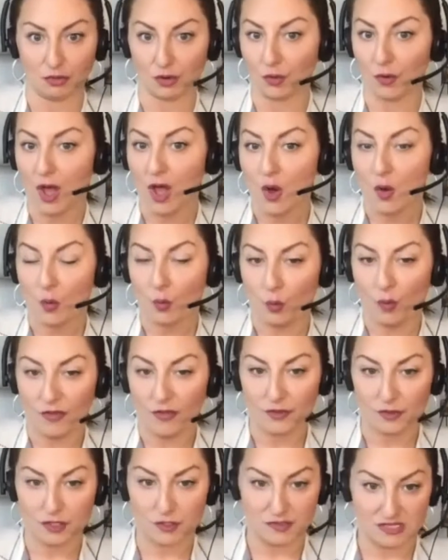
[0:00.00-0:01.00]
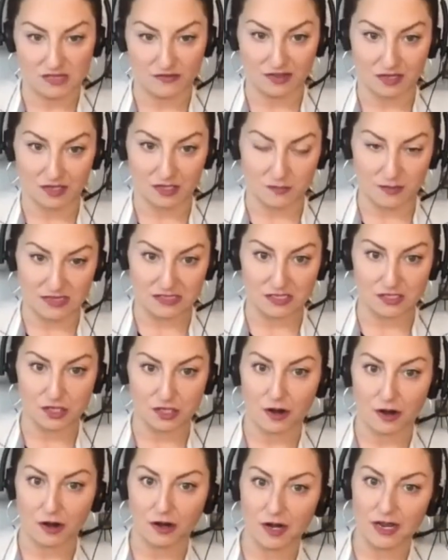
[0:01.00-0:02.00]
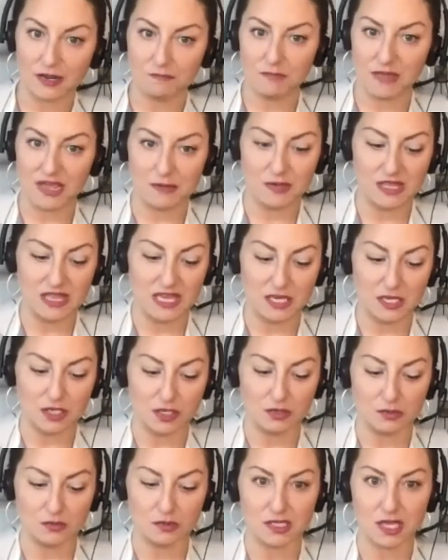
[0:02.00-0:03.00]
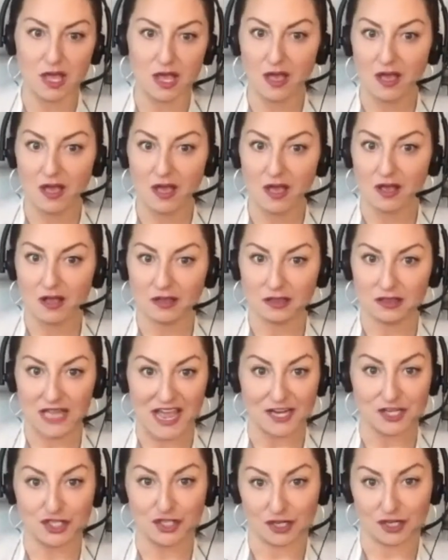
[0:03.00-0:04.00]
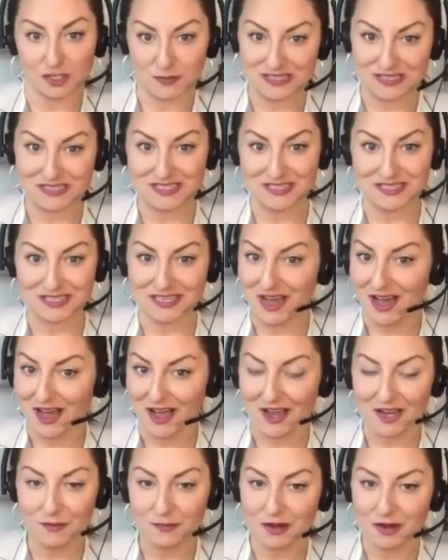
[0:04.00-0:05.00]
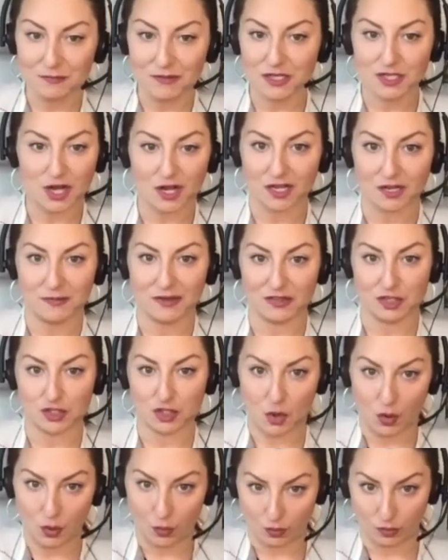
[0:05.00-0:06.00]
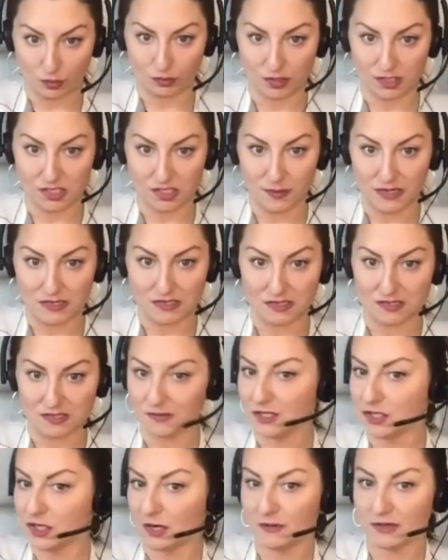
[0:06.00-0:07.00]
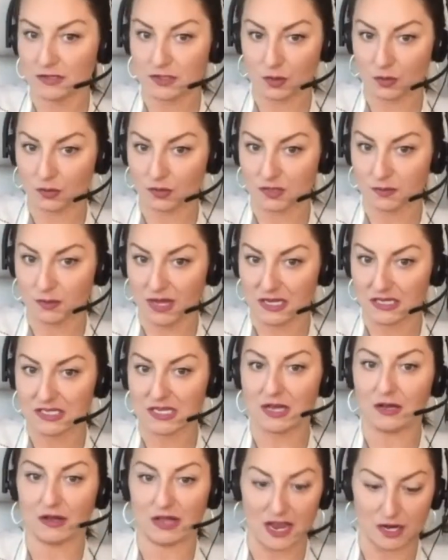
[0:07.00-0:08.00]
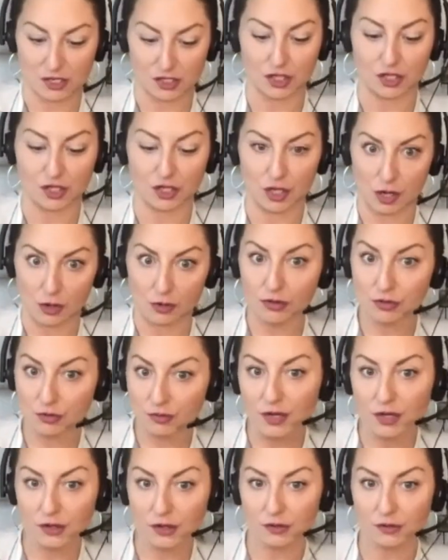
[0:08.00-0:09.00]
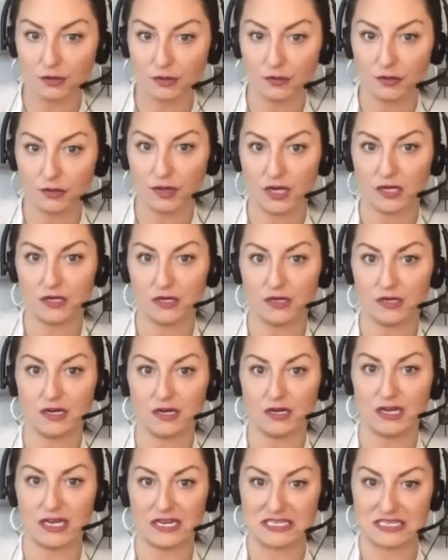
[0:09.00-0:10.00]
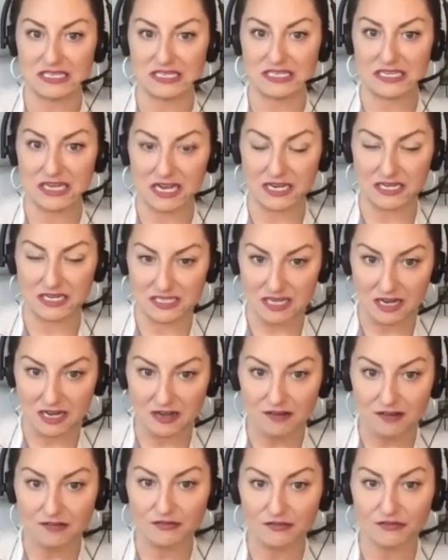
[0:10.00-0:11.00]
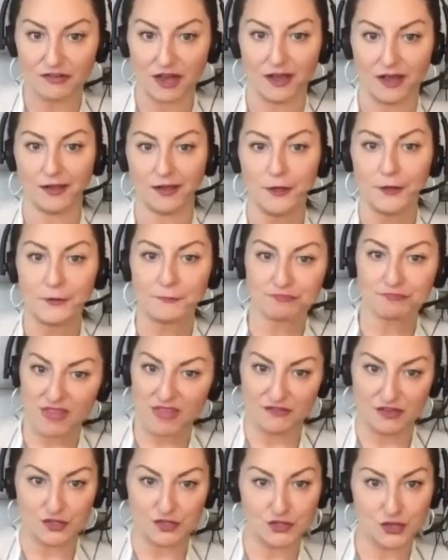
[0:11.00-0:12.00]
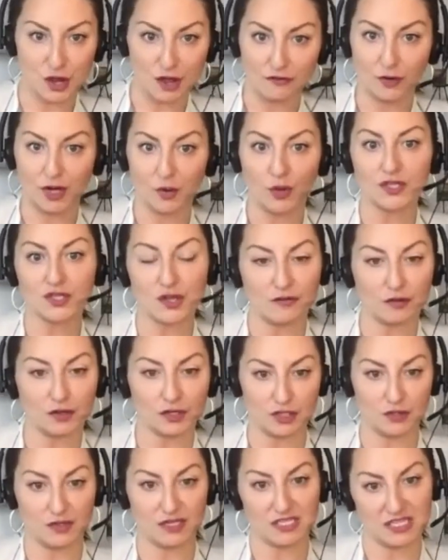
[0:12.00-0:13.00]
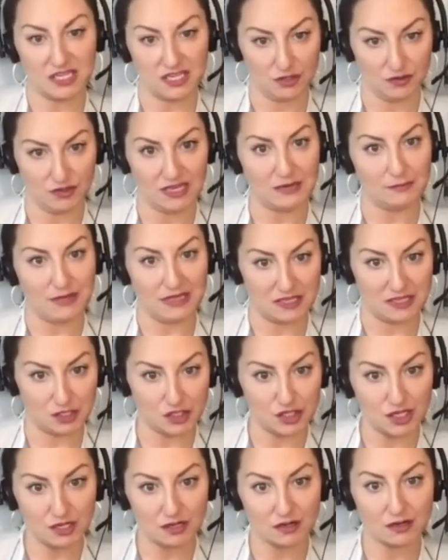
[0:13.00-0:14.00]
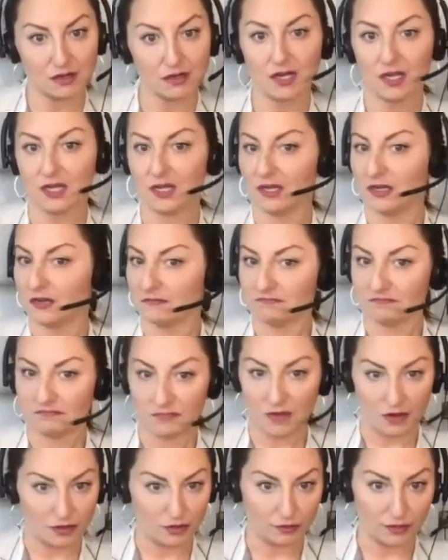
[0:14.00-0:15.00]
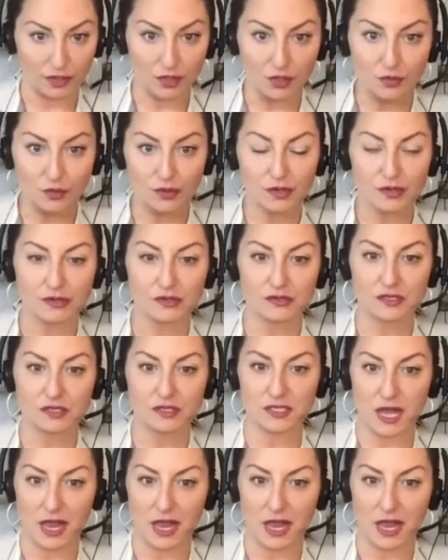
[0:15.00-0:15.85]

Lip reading: what those specific expenses are. And maybe they use last year expenses as a guide, but I'm not talking about the total expenses. I'm not talking about total supplies. But actually go through and identify, if it's software, what software do you continue keeping this year? Are there renewals?